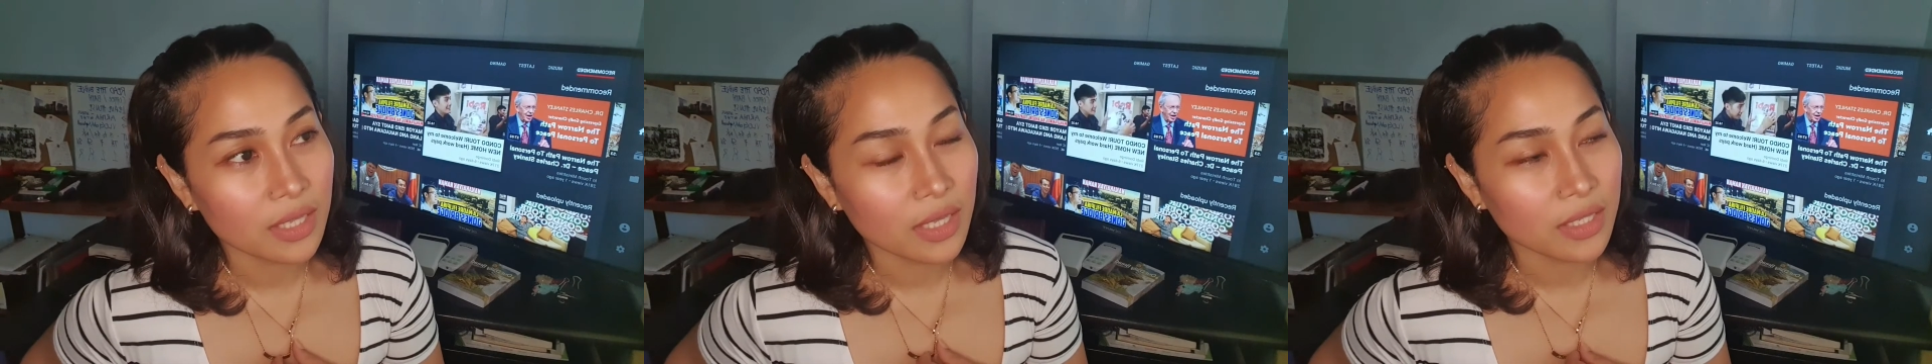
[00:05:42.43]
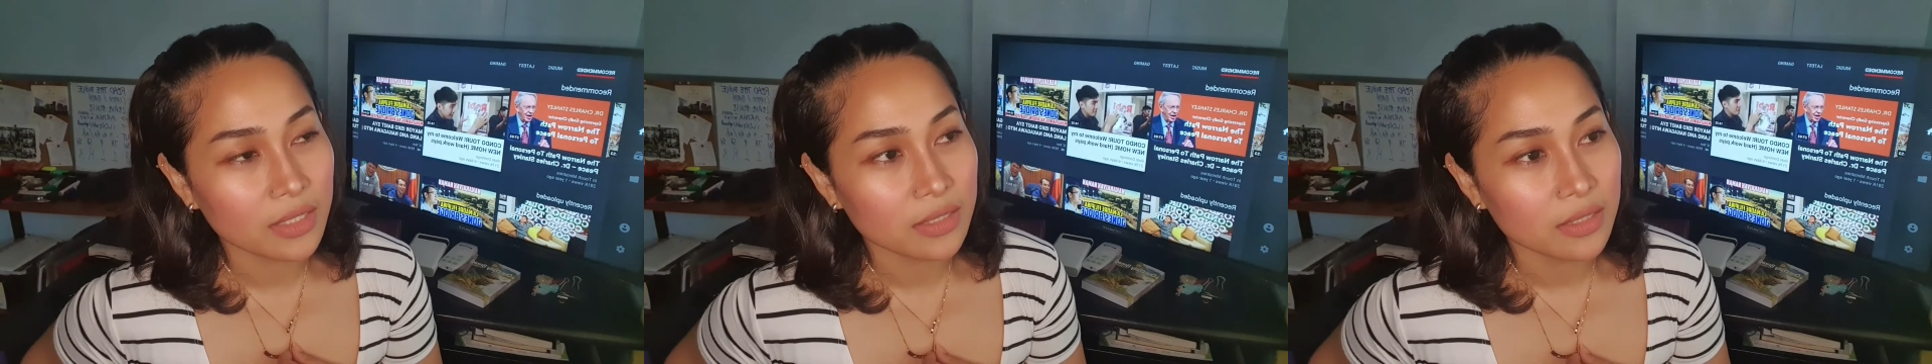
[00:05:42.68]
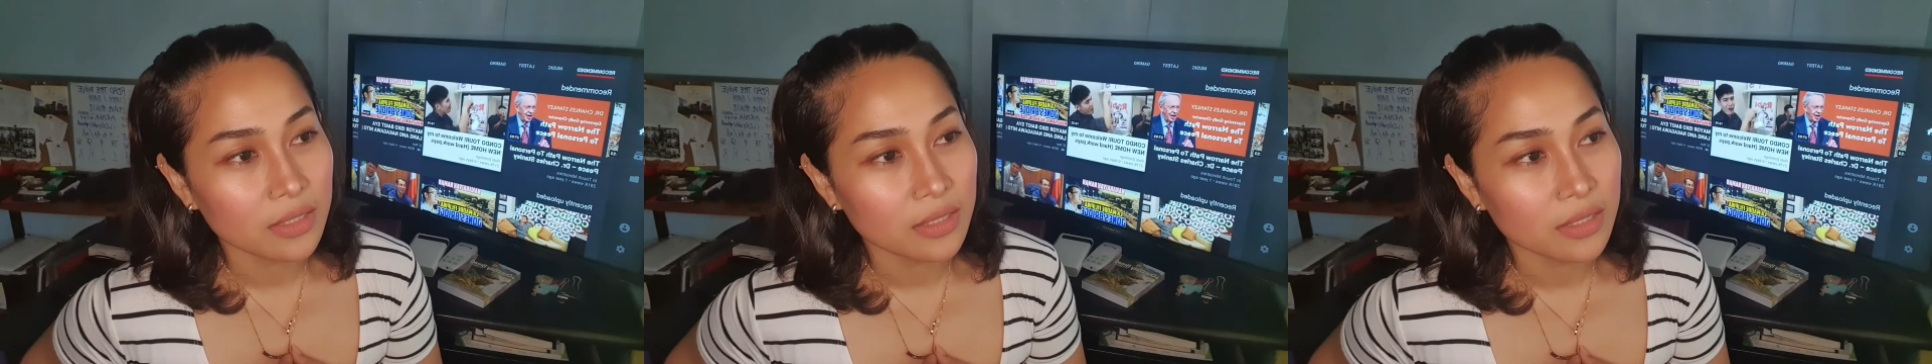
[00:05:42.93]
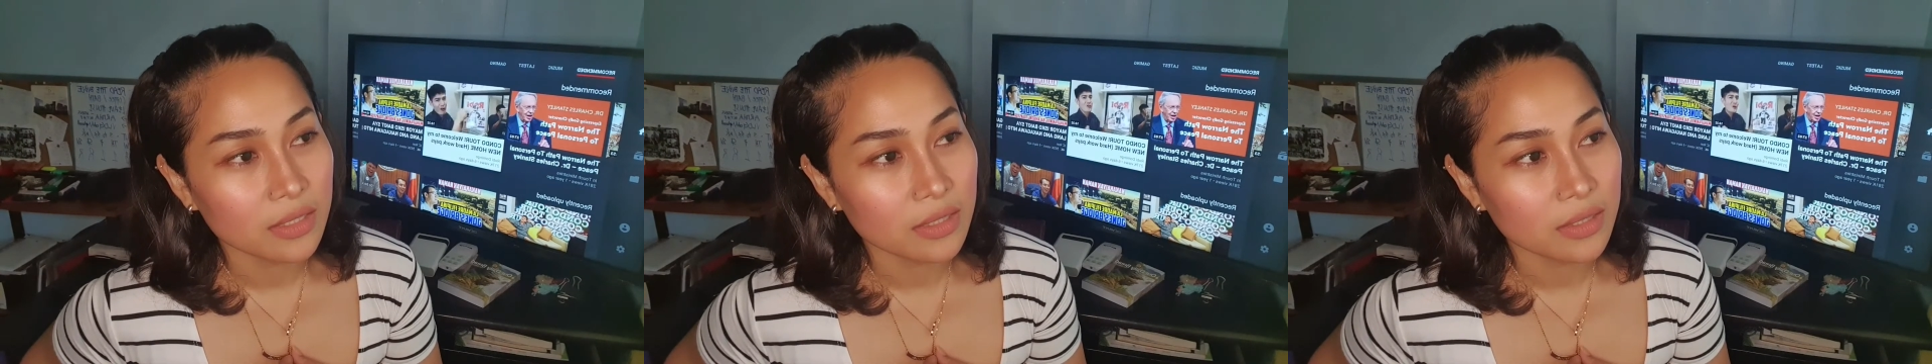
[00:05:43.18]
then
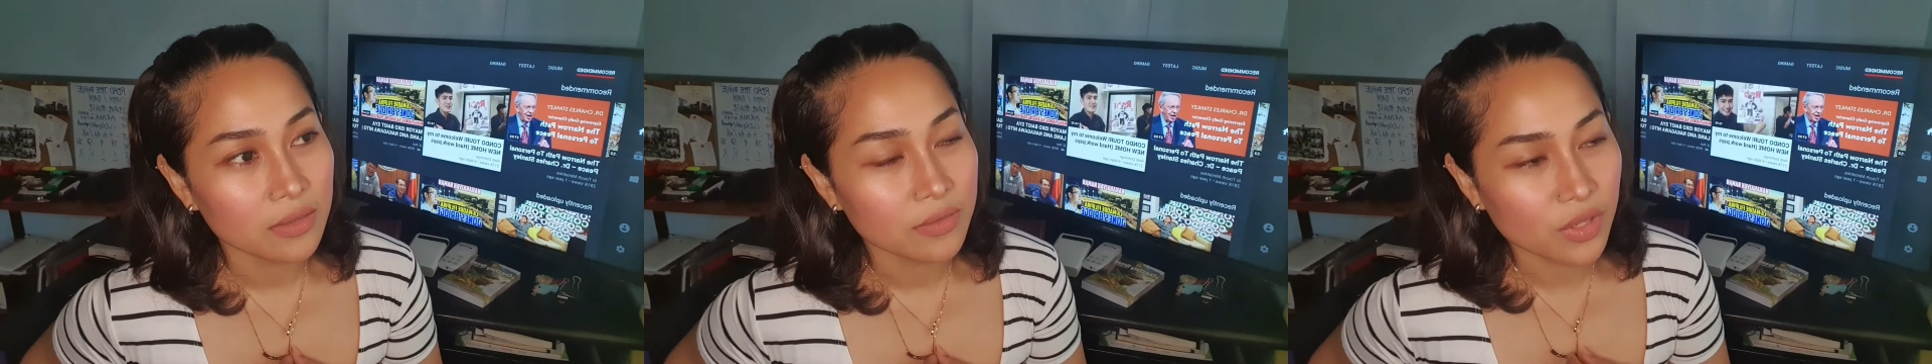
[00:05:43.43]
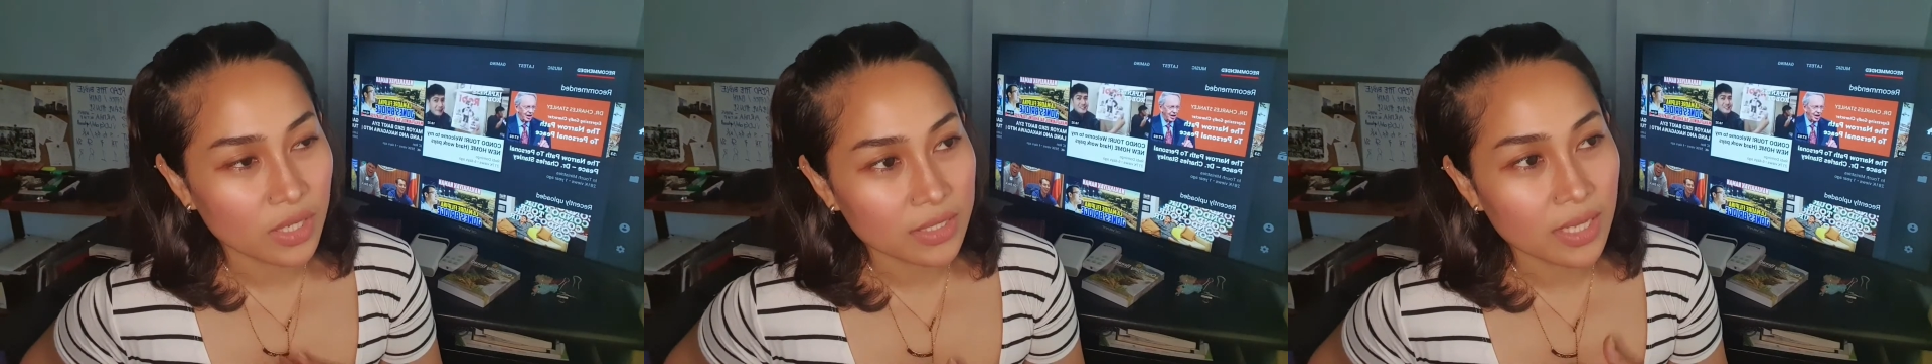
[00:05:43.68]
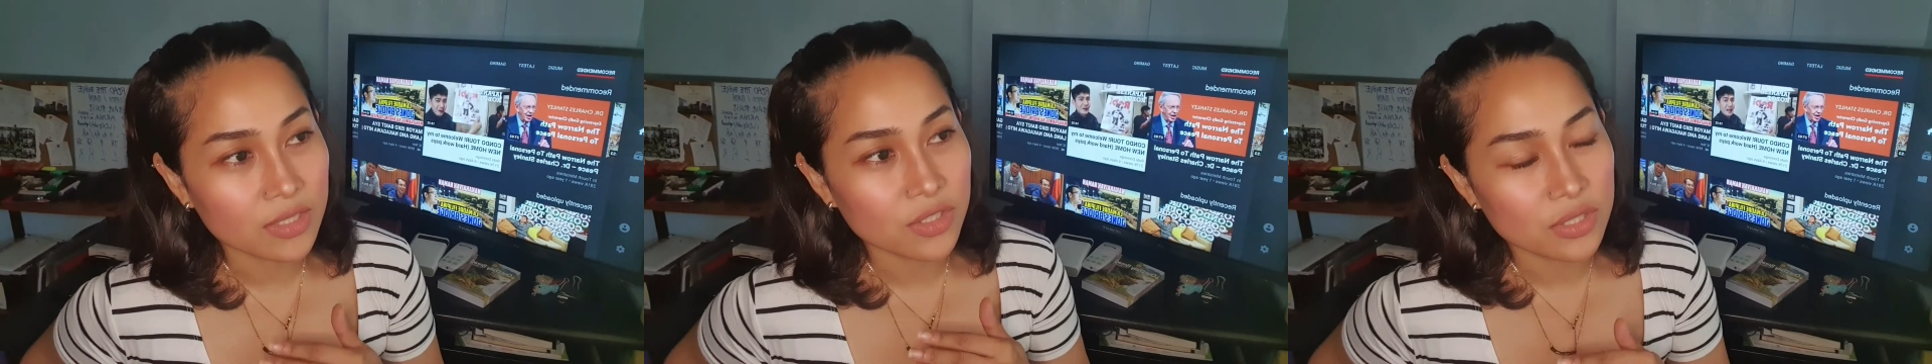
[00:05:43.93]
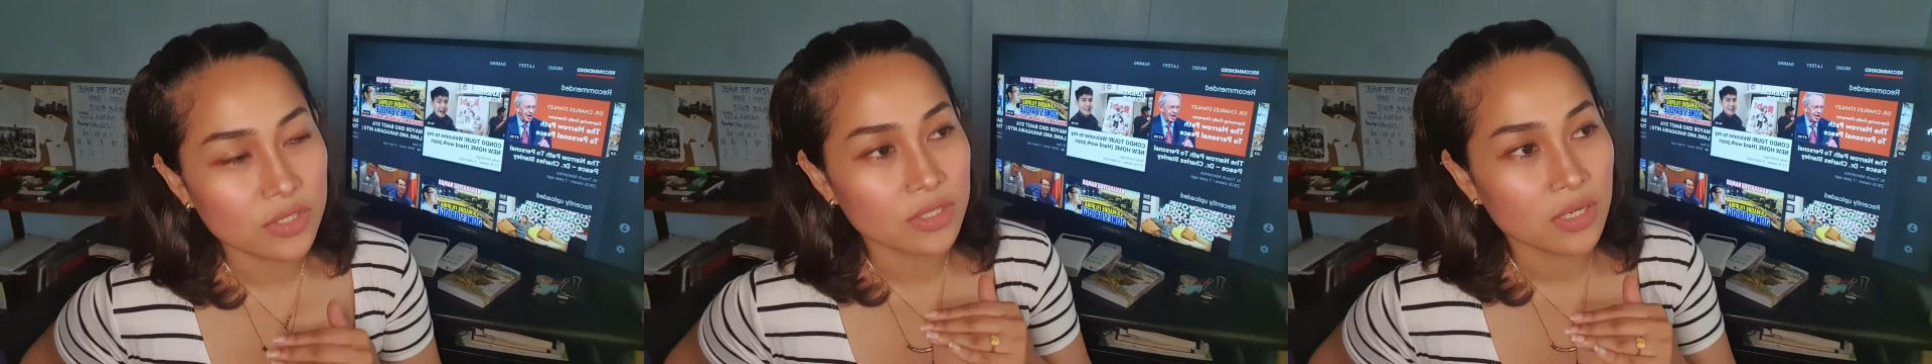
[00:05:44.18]
the attacks
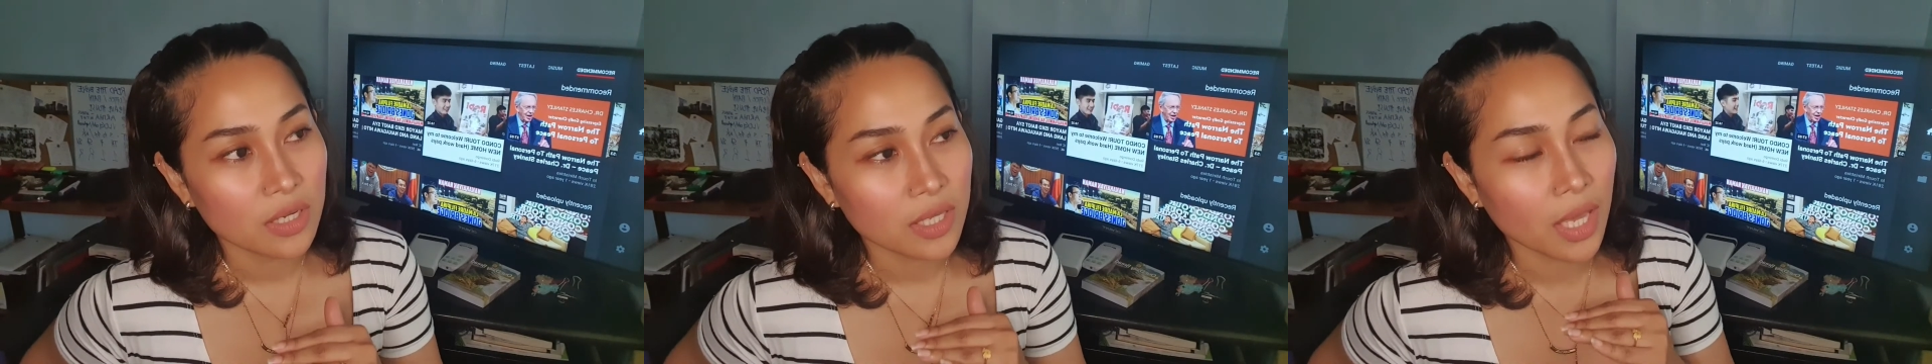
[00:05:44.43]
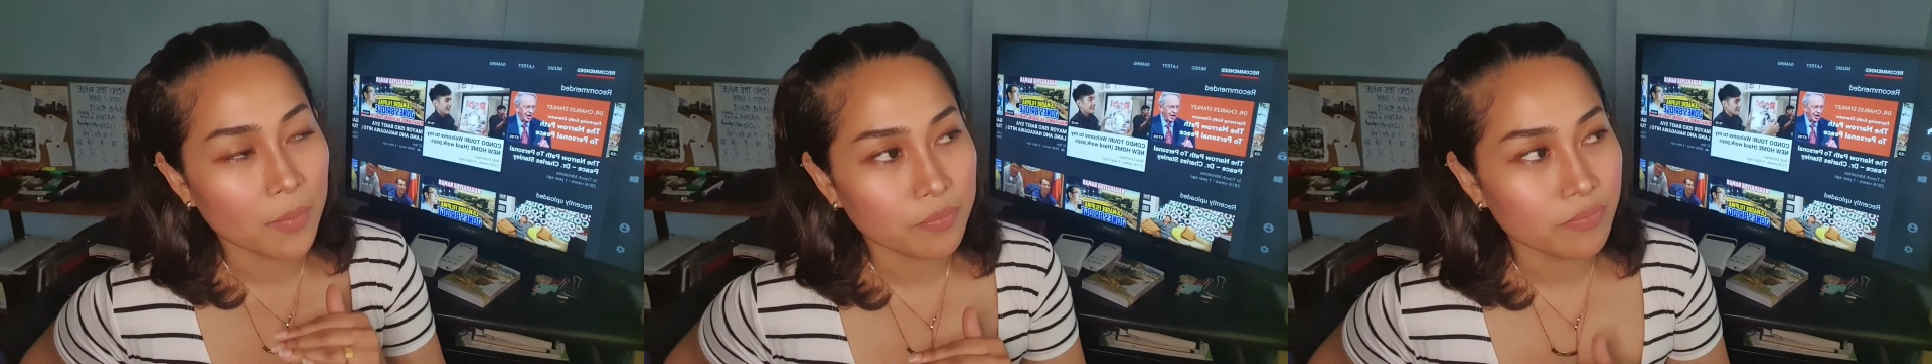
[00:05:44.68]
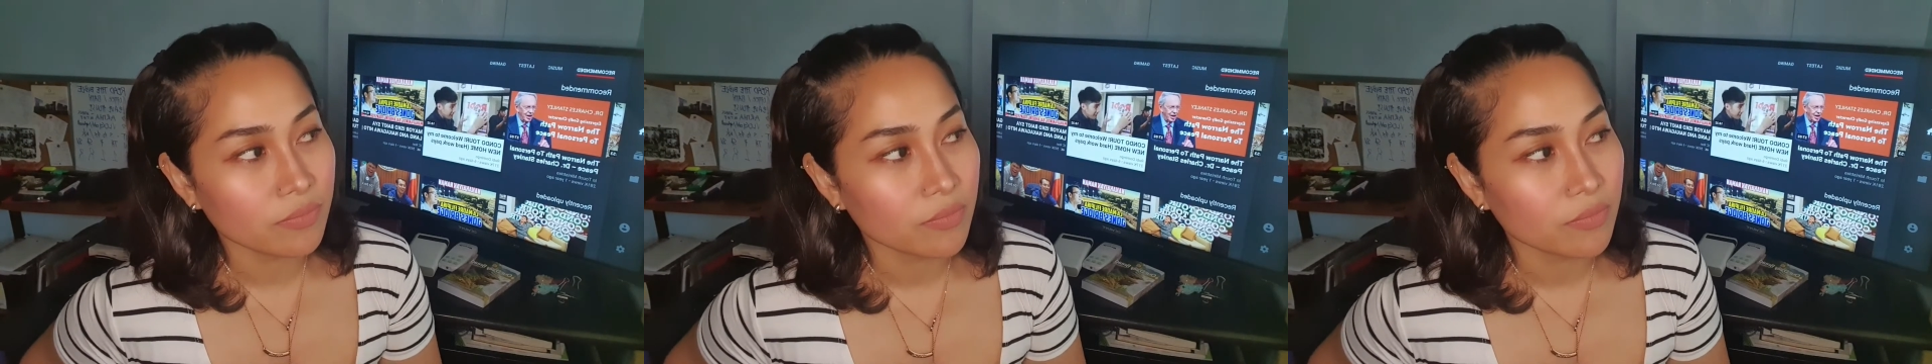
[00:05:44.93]
just kept